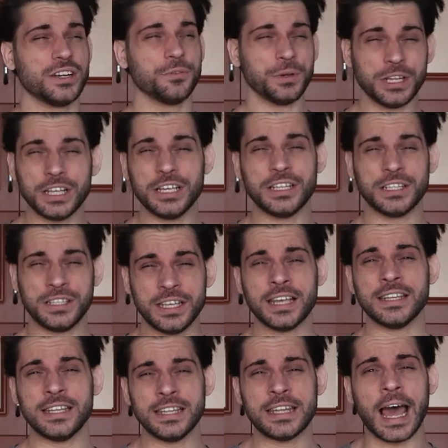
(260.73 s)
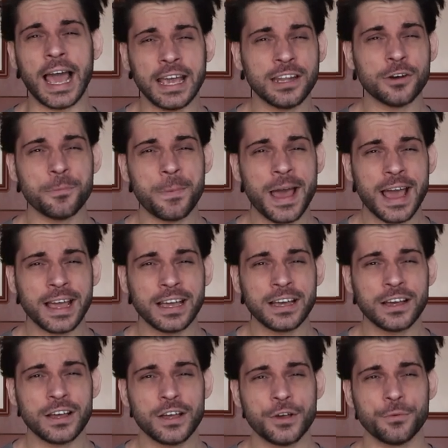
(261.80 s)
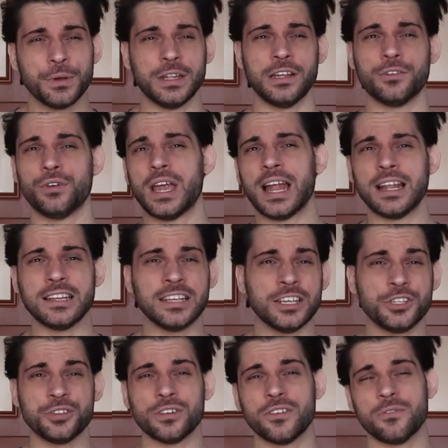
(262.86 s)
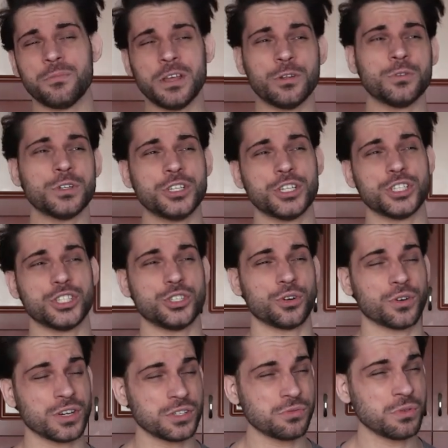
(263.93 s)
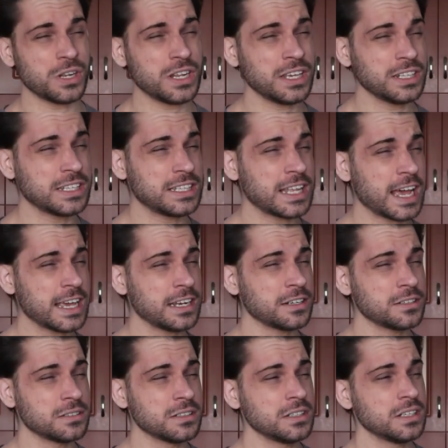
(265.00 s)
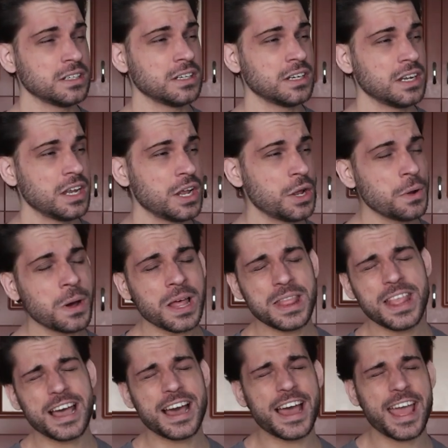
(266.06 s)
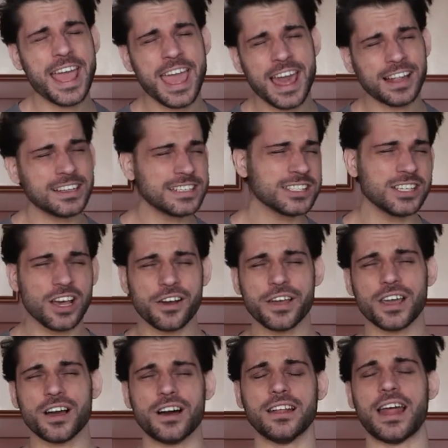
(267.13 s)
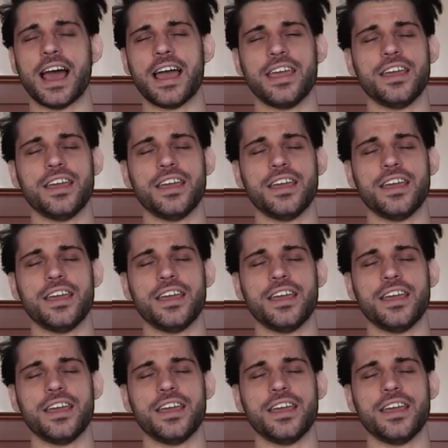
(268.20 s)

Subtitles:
winning the TNT title back, when in reality it should have been Luchasaurus winning the title. What the hell is going on?